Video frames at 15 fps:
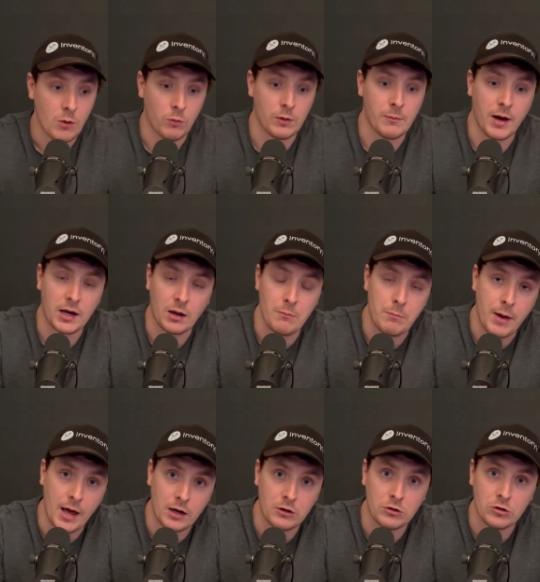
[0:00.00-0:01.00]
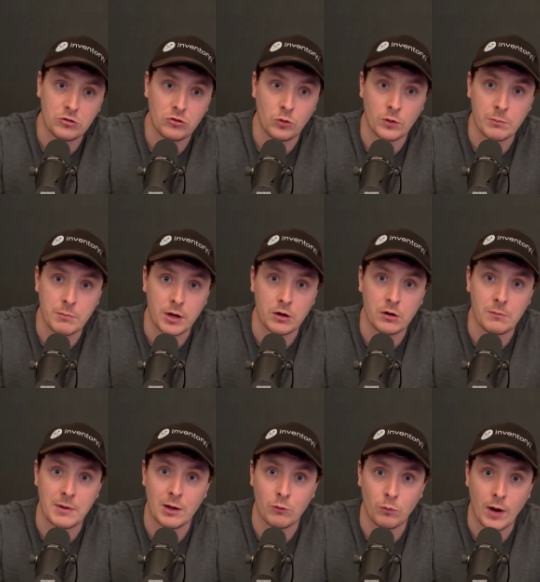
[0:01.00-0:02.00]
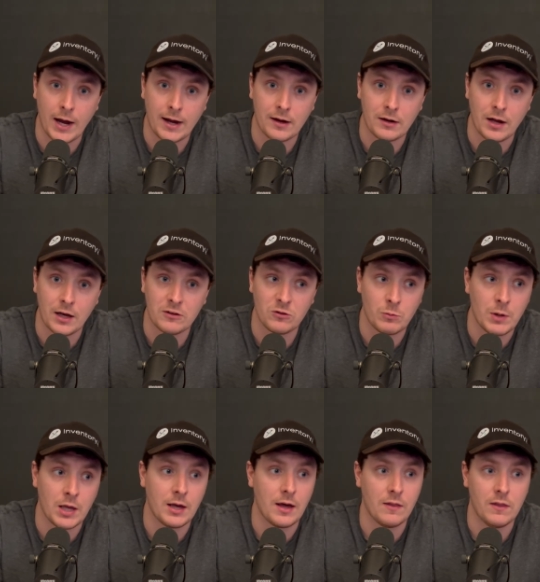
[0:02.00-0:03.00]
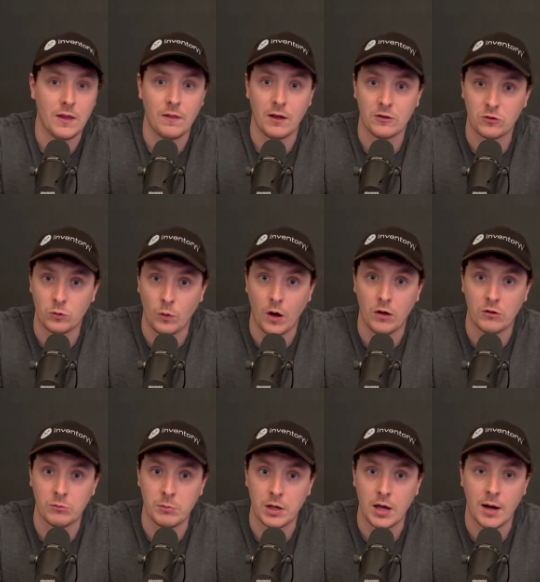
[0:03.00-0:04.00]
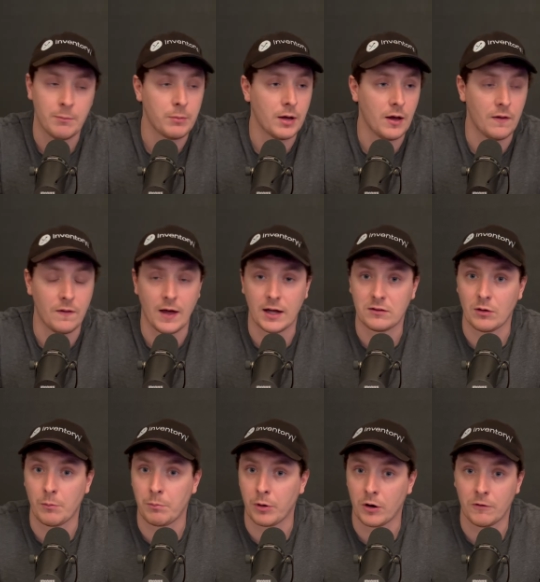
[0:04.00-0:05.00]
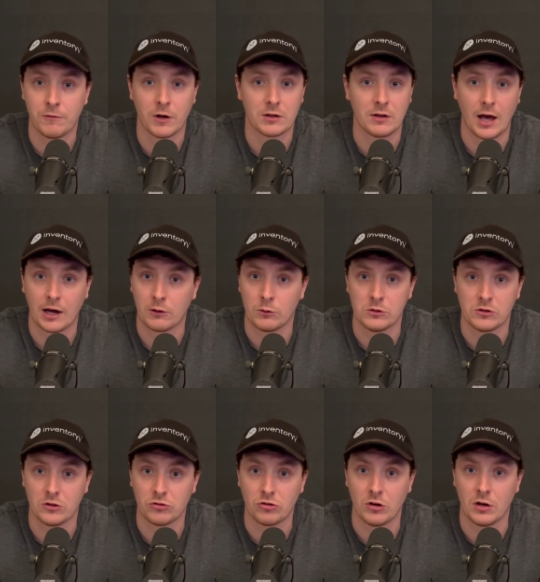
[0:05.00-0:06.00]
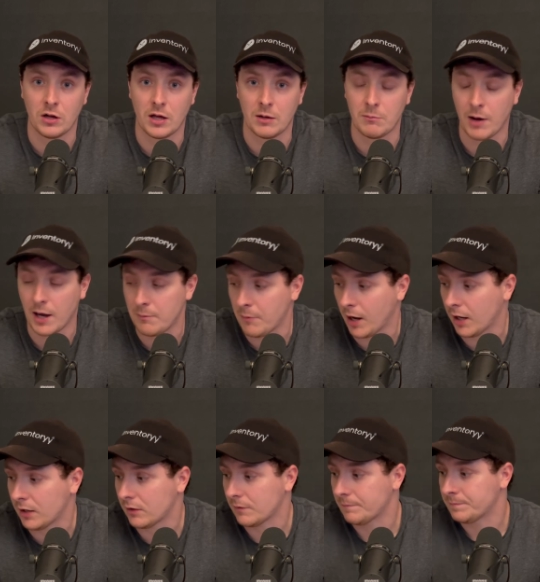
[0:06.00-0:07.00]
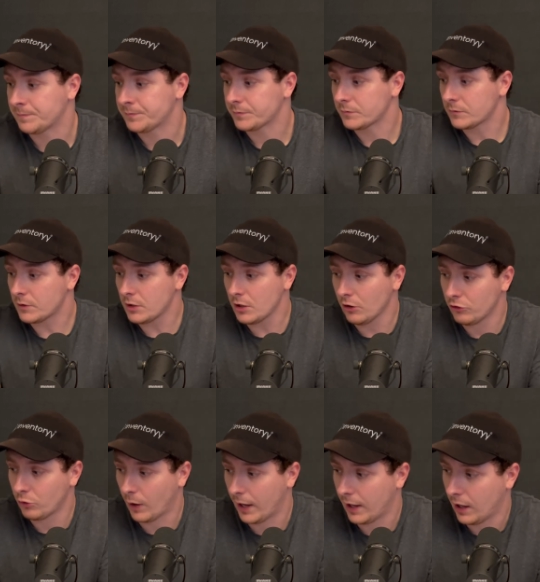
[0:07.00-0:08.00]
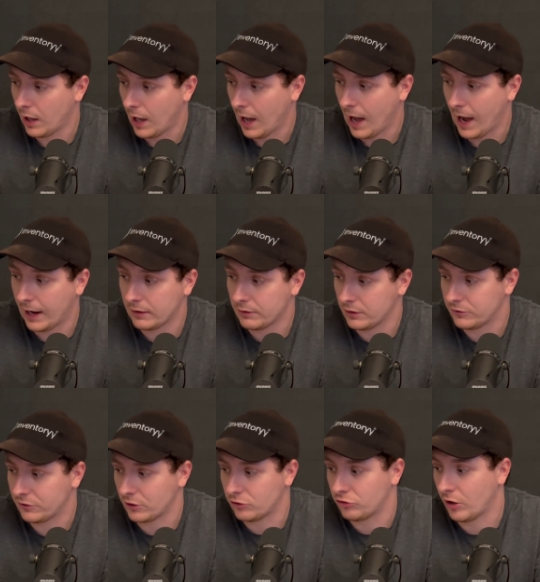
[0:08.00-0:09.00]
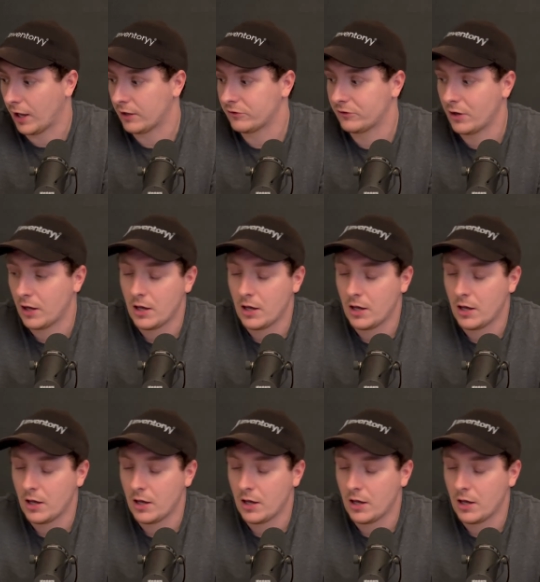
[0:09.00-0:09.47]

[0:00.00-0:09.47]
where my competitors who are bigger than me recognized me and then they swallowed me up. And that's a perfect acquisition in my mind. So I highly suggest